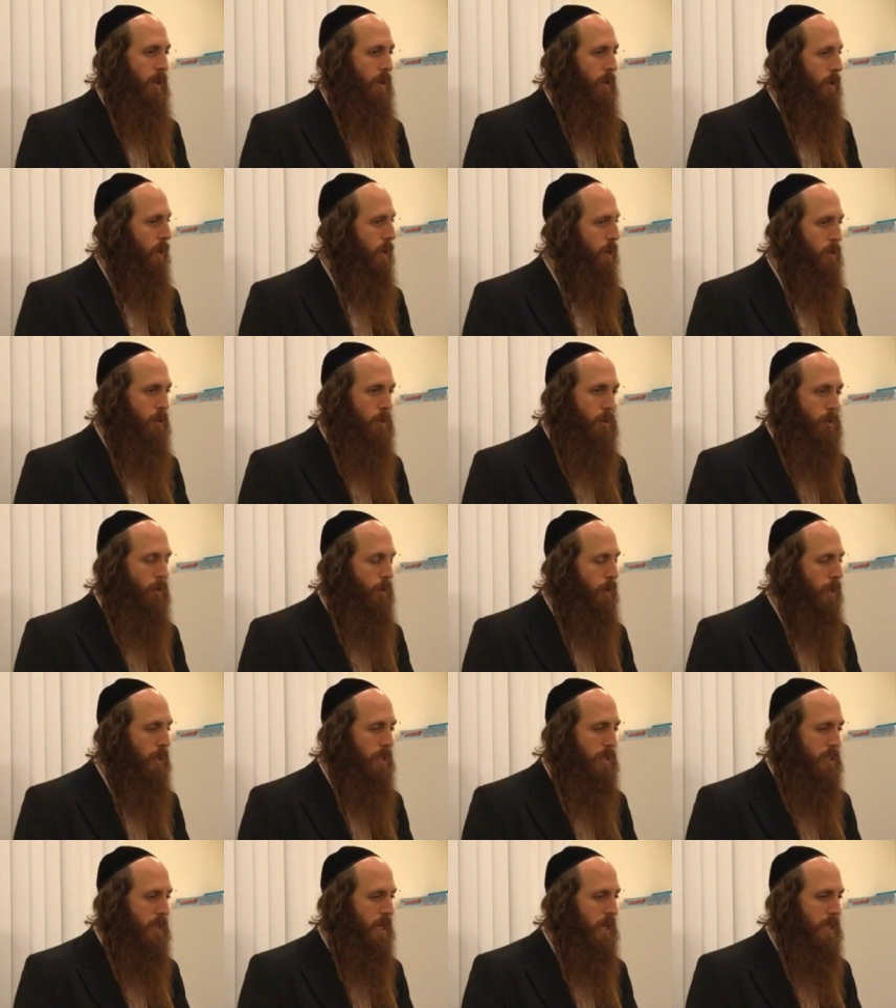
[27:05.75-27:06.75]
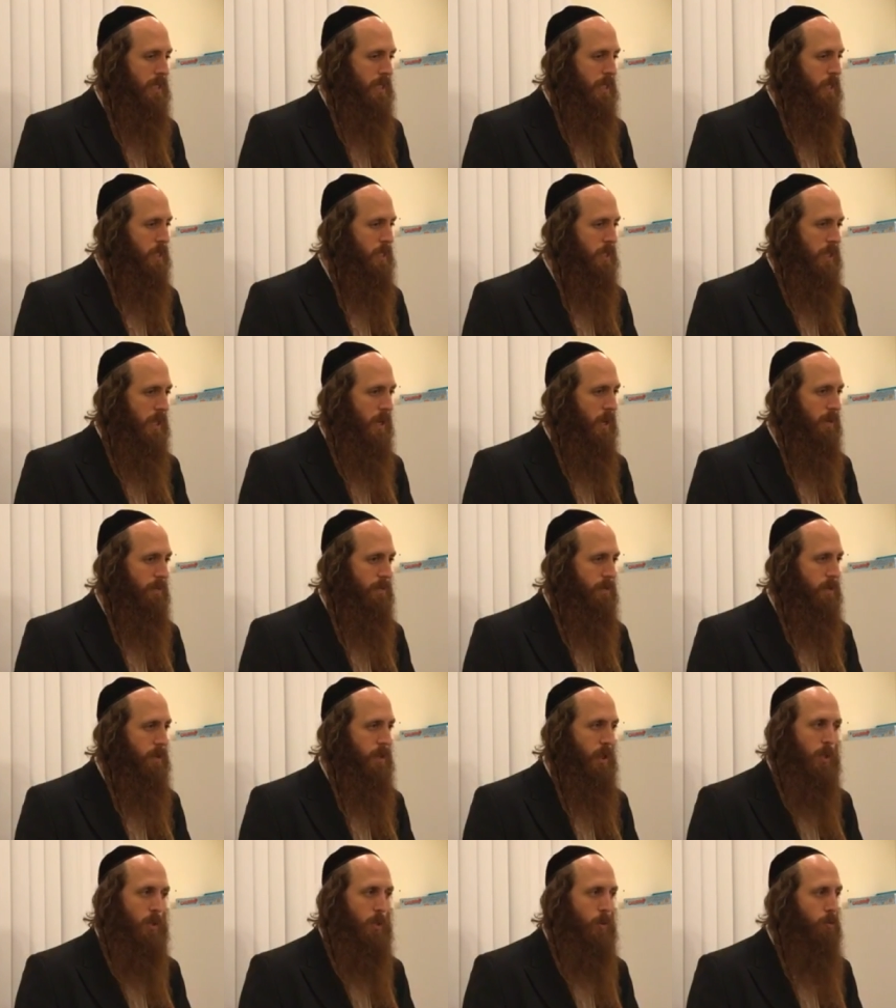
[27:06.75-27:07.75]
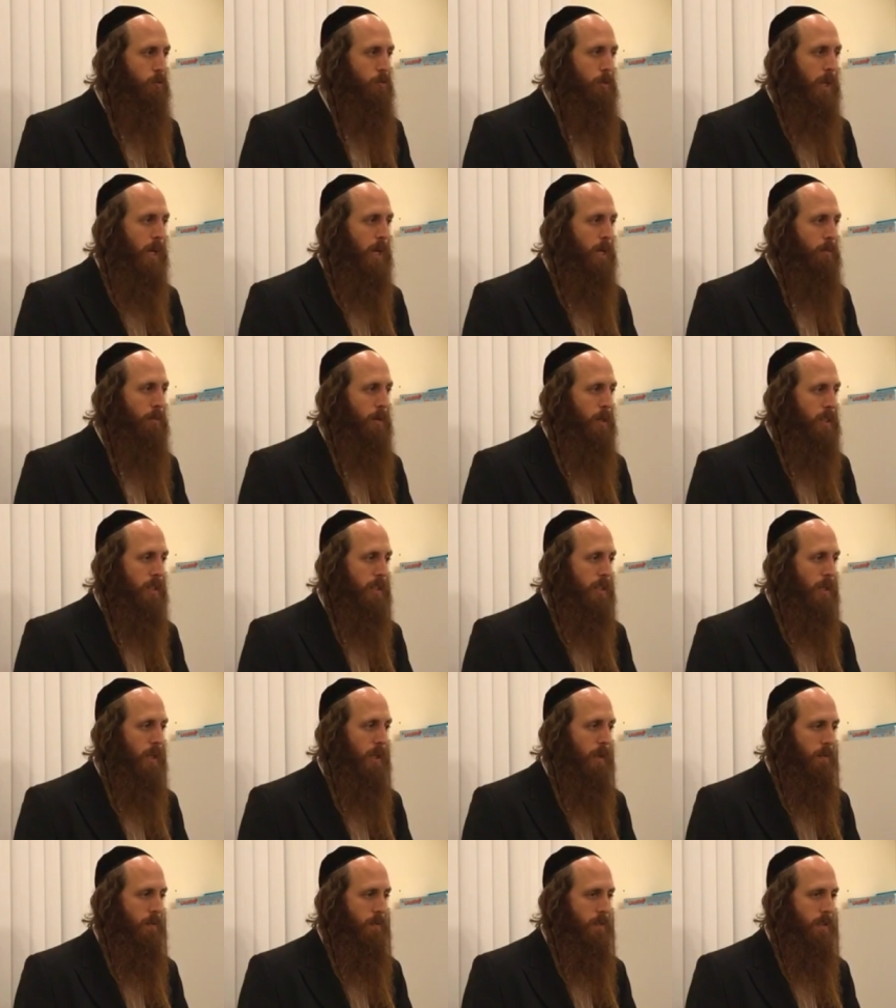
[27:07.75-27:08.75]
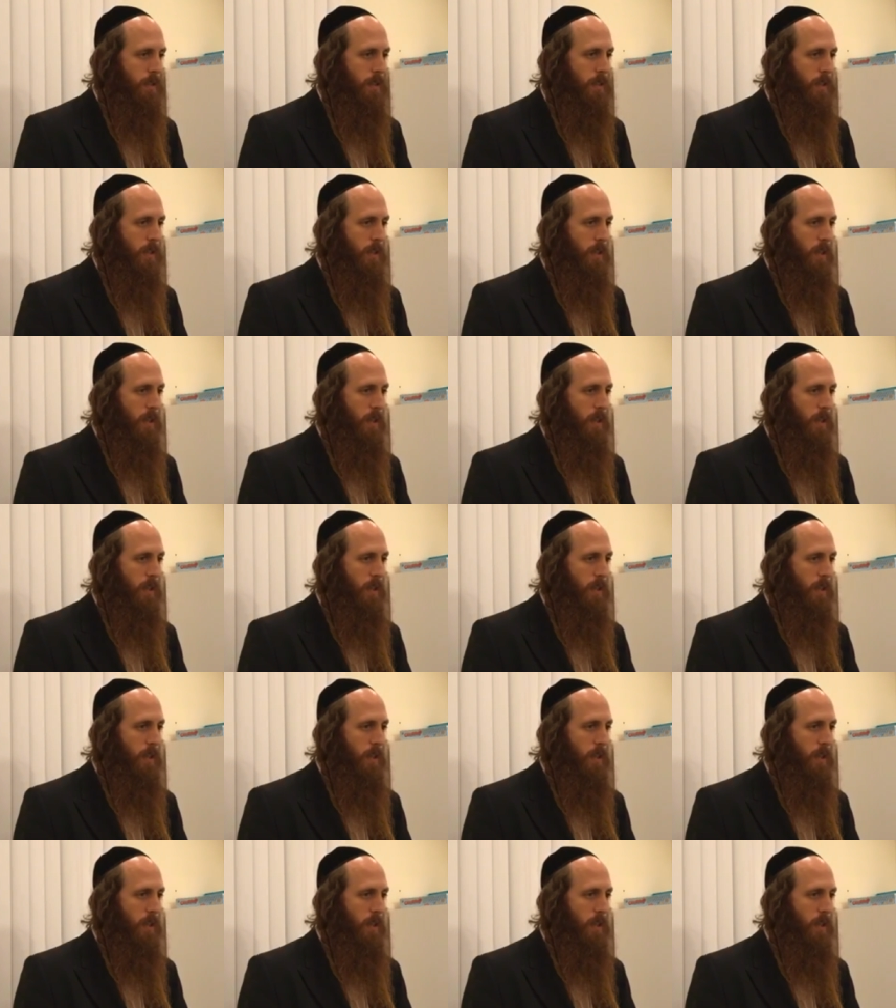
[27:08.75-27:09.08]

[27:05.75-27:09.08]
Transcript: not to criticize ourselves, not to blame ourselves.